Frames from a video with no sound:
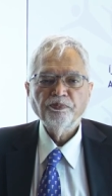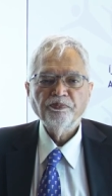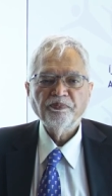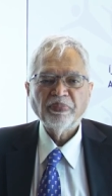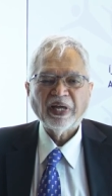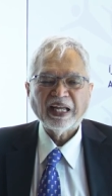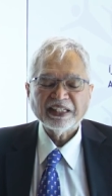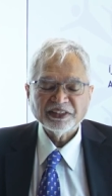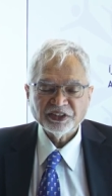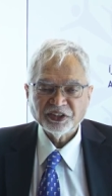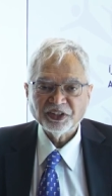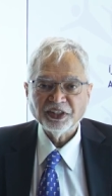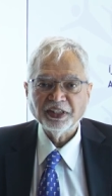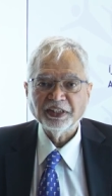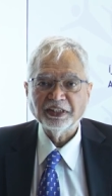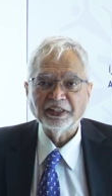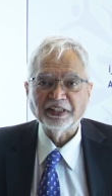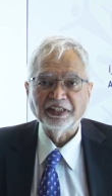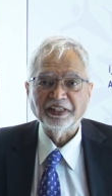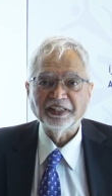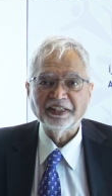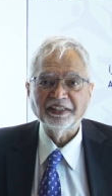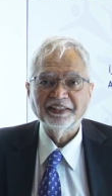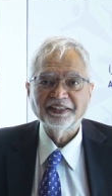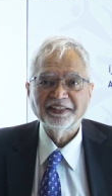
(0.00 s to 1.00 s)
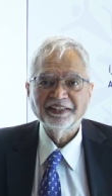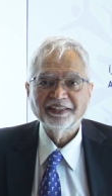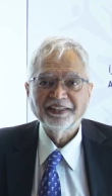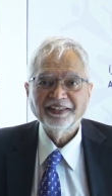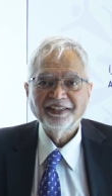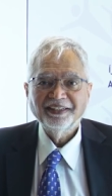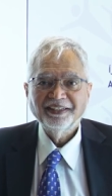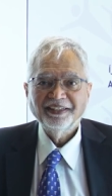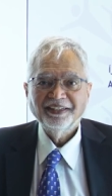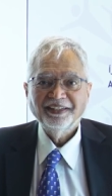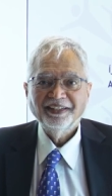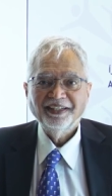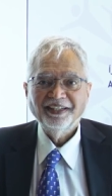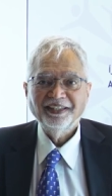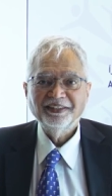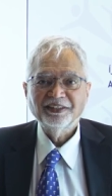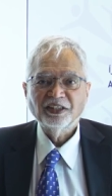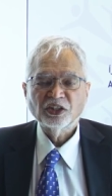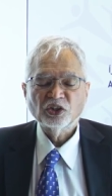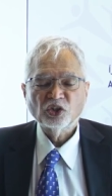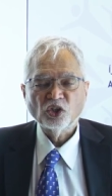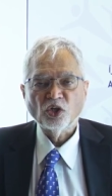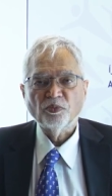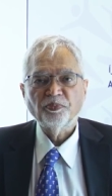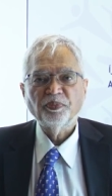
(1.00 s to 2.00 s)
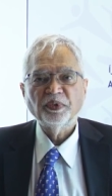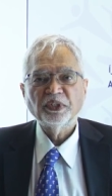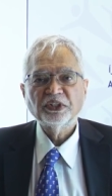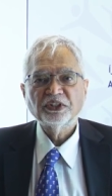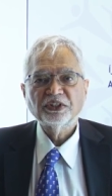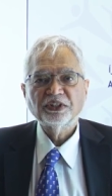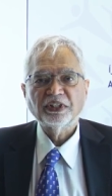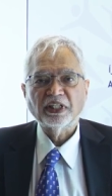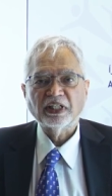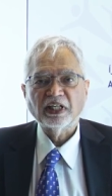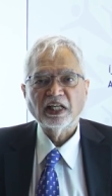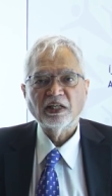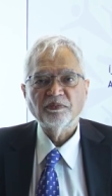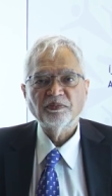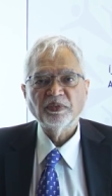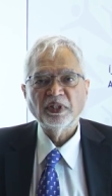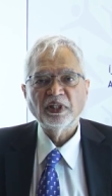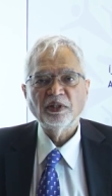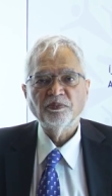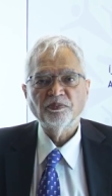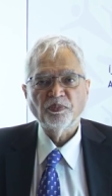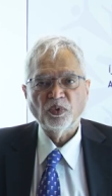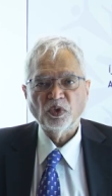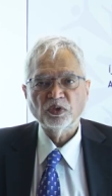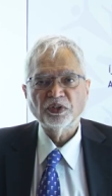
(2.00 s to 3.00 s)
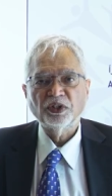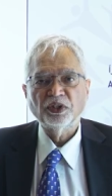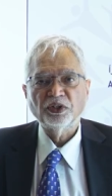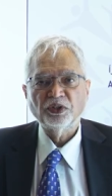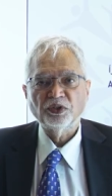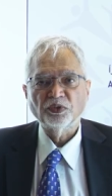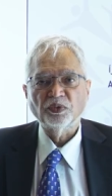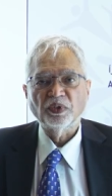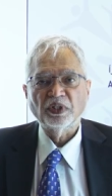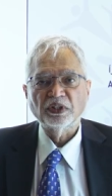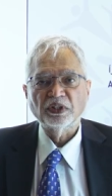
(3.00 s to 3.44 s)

passionately in the topics that have been important to